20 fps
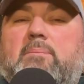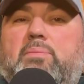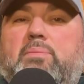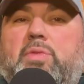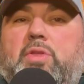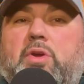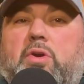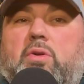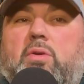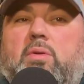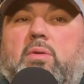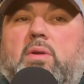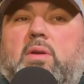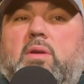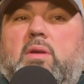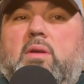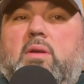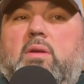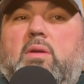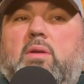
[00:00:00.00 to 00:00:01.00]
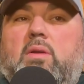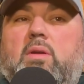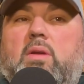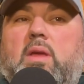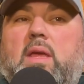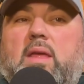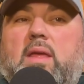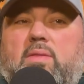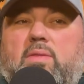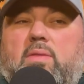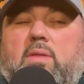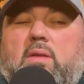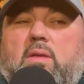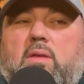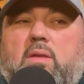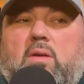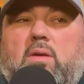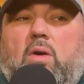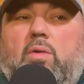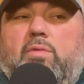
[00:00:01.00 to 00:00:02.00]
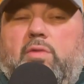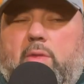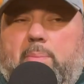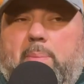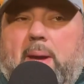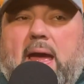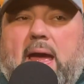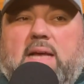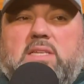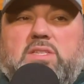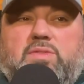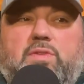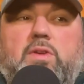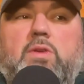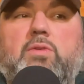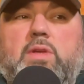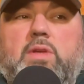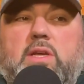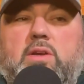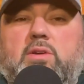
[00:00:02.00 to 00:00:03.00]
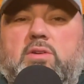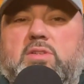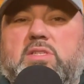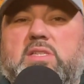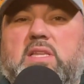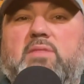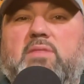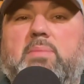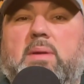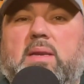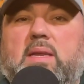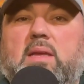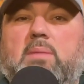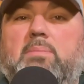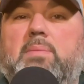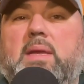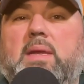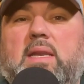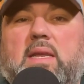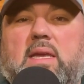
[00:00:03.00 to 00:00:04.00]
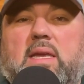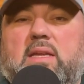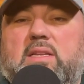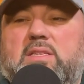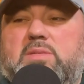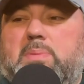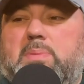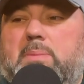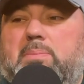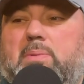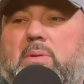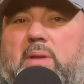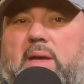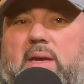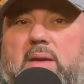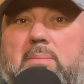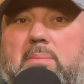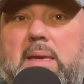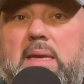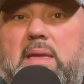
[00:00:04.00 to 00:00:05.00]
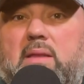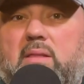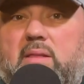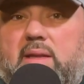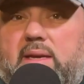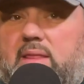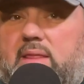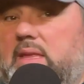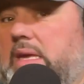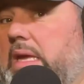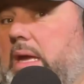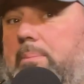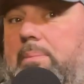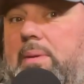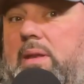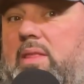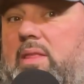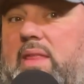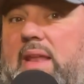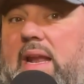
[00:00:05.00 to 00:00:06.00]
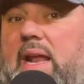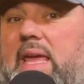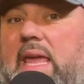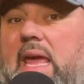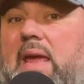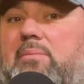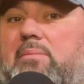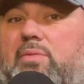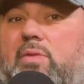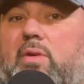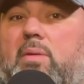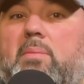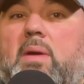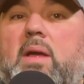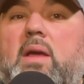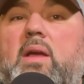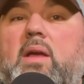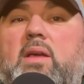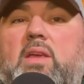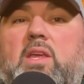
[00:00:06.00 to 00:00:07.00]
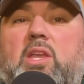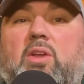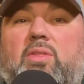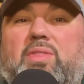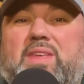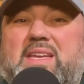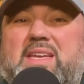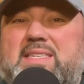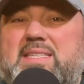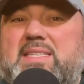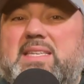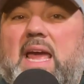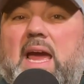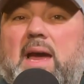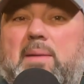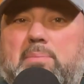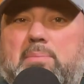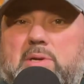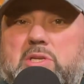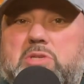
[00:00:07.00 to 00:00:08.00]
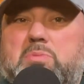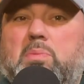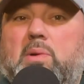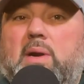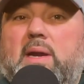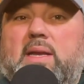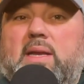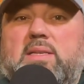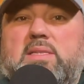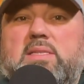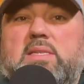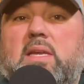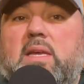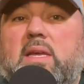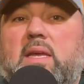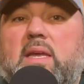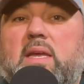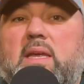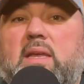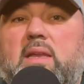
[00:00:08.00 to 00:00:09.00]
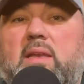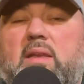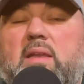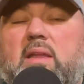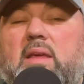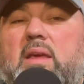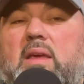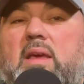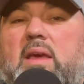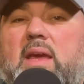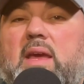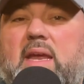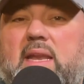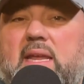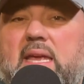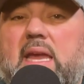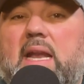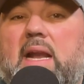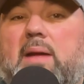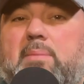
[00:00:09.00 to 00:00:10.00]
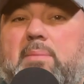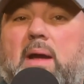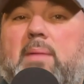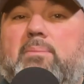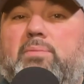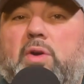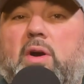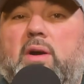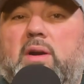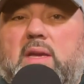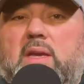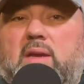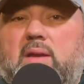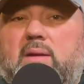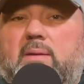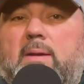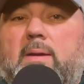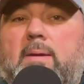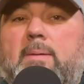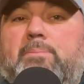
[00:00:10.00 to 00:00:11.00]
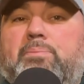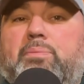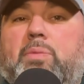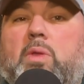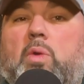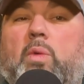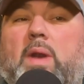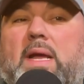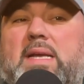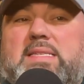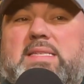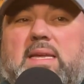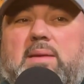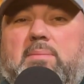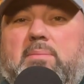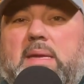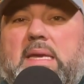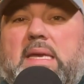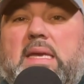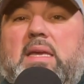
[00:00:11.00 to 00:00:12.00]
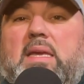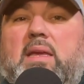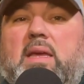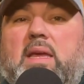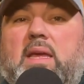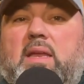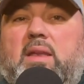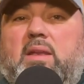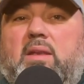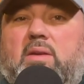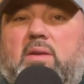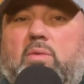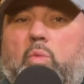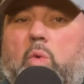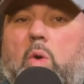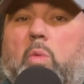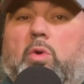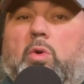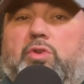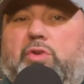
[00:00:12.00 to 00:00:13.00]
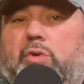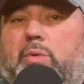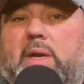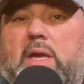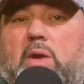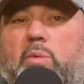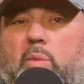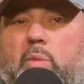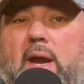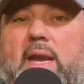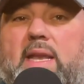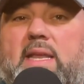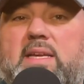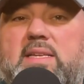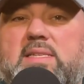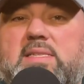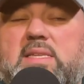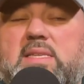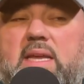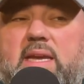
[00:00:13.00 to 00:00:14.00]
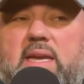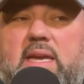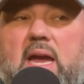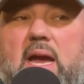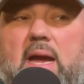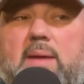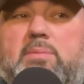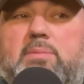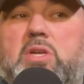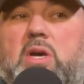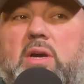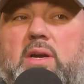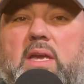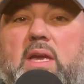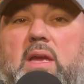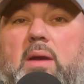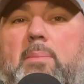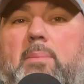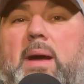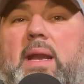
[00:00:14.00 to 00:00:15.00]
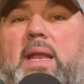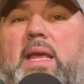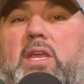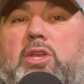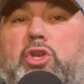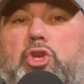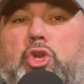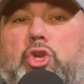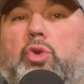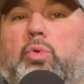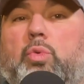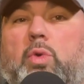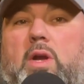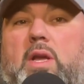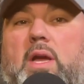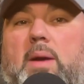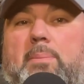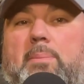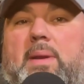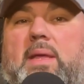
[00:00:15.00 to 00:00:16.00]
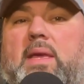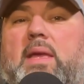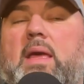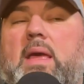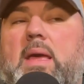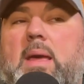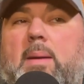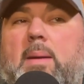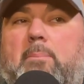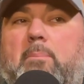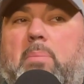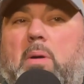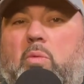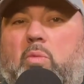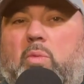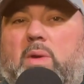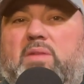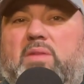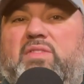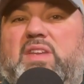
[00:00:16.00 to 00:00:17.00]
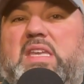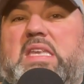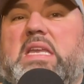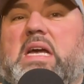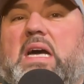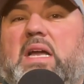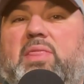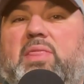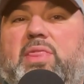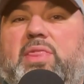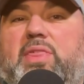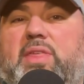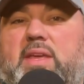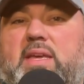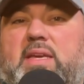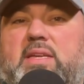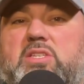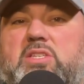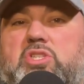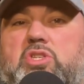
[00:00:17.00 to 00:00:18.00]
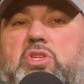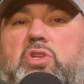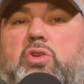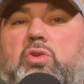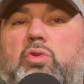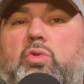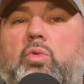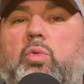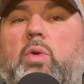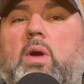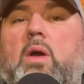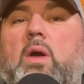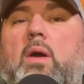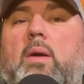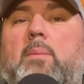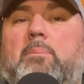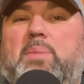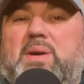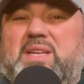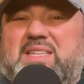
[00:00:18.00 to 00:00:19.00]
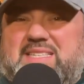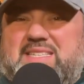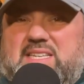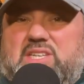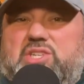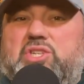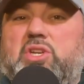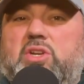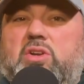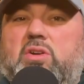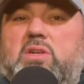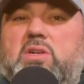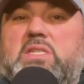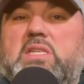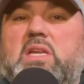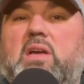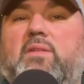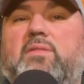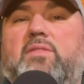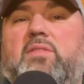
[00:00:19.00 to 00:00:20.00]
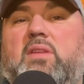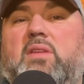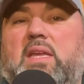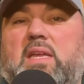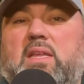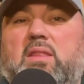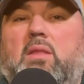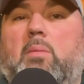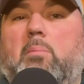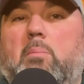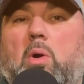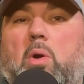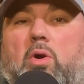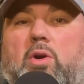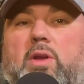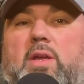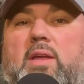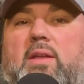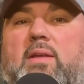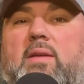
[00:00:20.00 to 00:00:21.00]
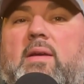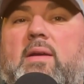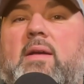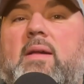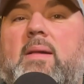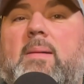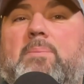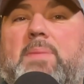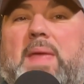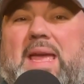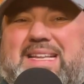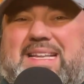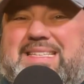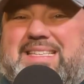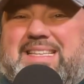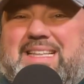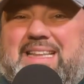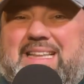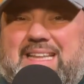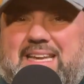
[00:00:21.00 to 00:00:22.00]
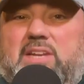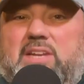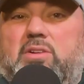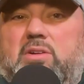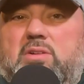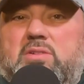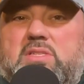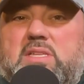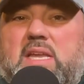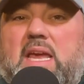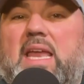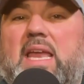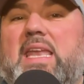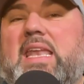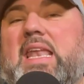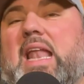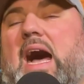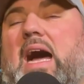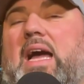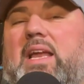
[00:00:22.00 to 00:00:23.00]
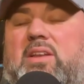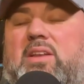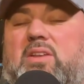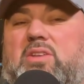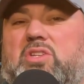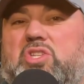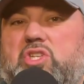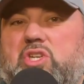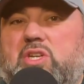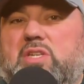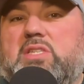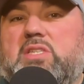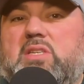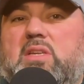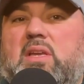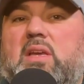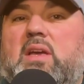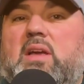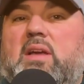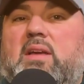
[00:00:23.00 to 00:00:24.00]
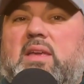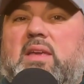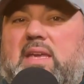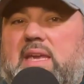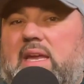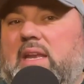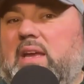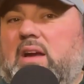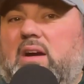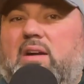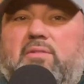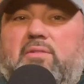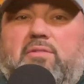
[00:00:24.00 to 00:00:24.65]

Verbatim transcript: They're in over the past few years, they've been competing against people like me, like the company that I came from, you know, the established brands. And, and again, I'm, I'm talking, when I say me and what we're doing at Radius, like, I'm talking about a newer company, but we've done things to position ourselves in the market as leaders and not just getting on